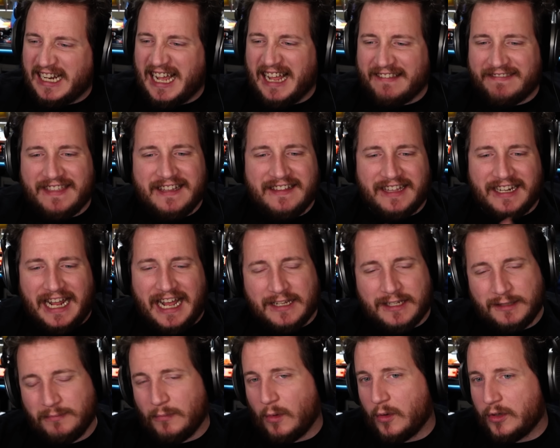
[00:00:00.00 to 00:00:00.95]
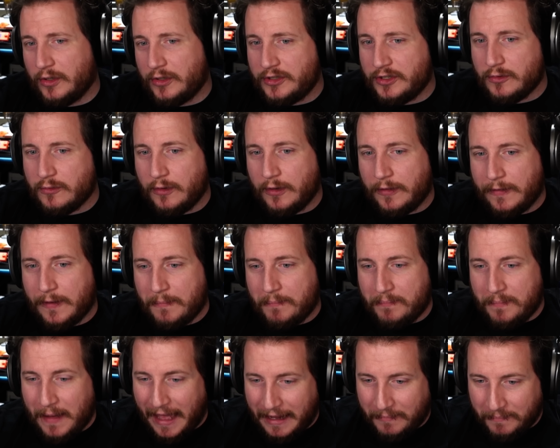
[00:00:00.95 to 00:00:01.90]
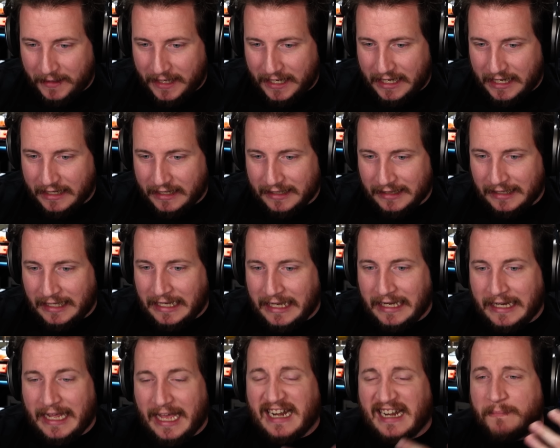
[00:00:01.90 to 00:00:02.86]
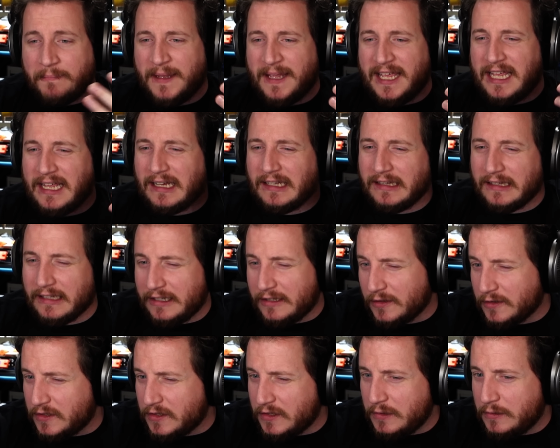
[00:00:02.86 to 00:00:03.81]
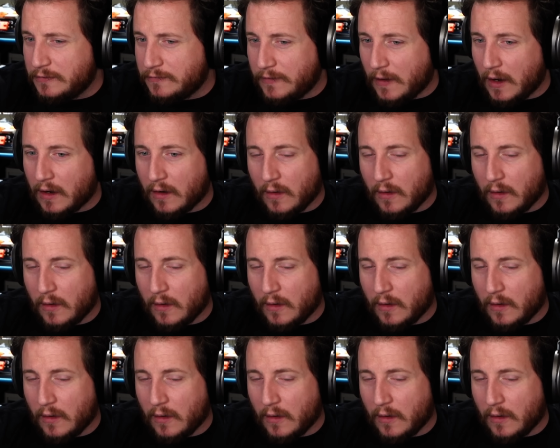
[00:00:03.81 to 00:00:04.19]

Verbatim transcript: I think that has more to do with the bed being clean and it being a little too far